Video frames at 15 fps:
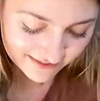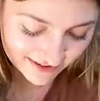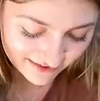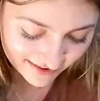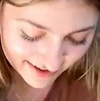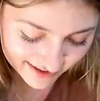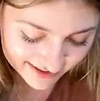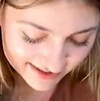
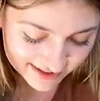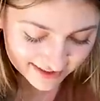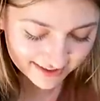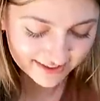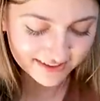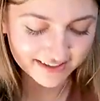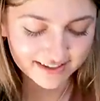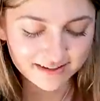Maybe I should
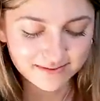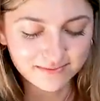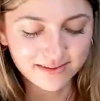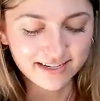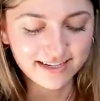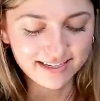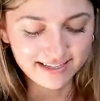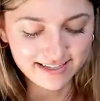look up
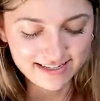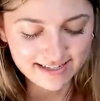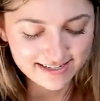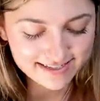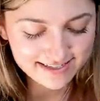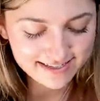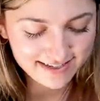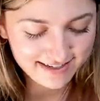like
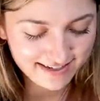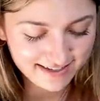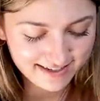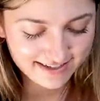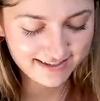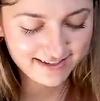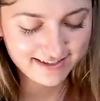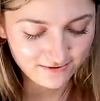easy
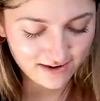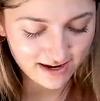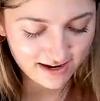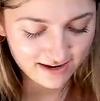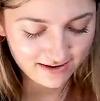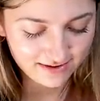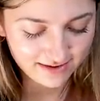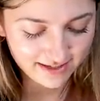
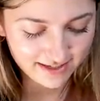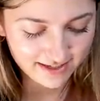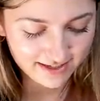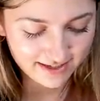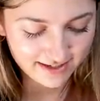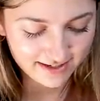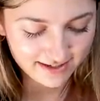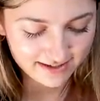
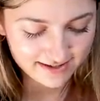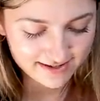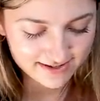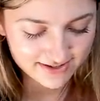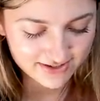violin